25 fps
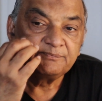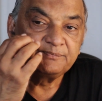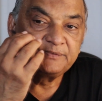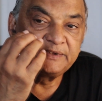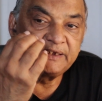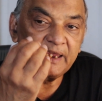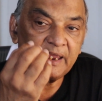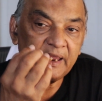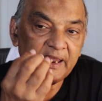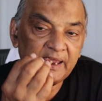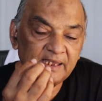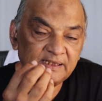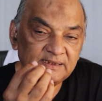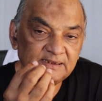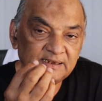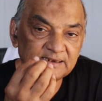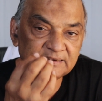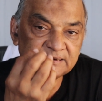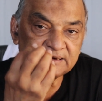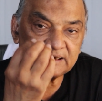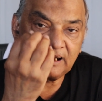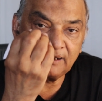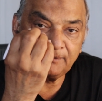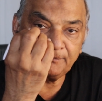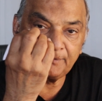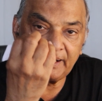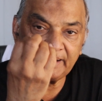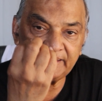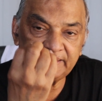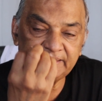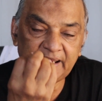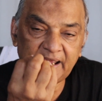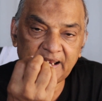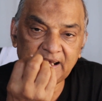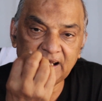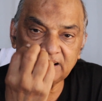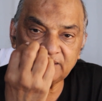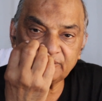The angels come and
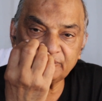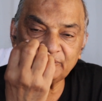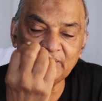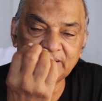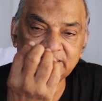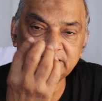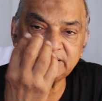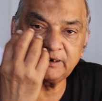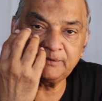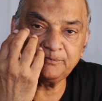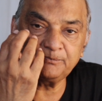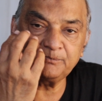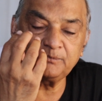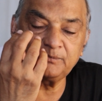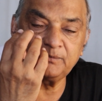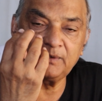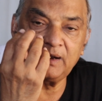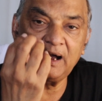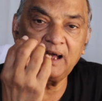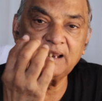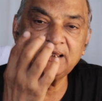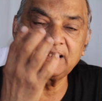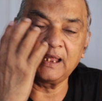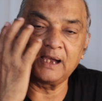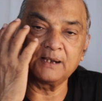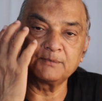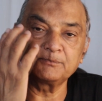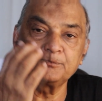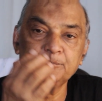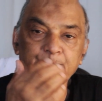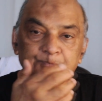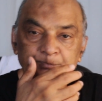direct worship Allah.